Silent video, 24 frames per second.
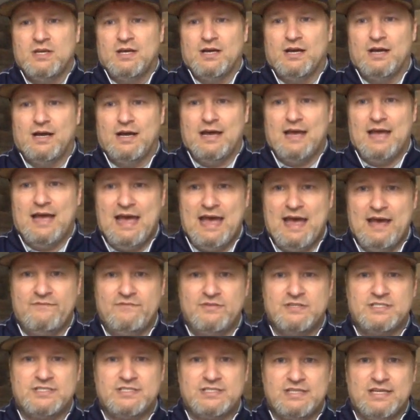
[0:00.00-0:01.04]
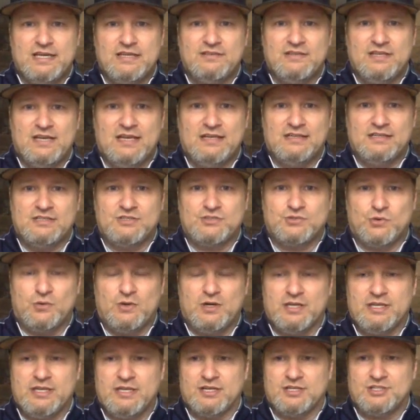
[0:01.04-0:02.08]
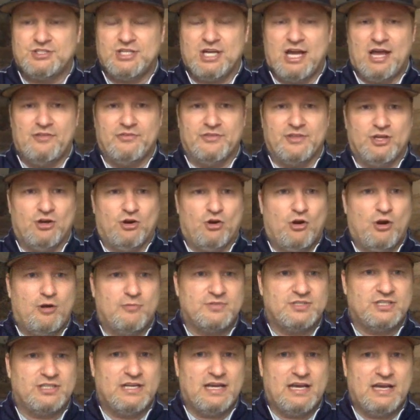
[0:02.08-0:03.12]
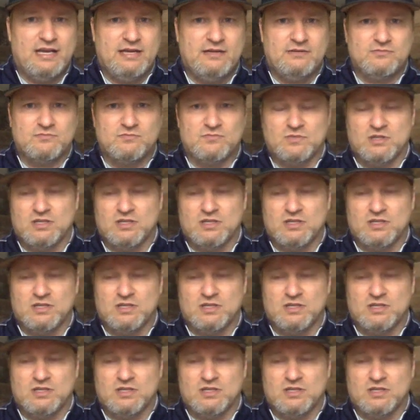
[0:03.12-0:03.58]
Having said that, Detroit will get a shot in the arm tonight.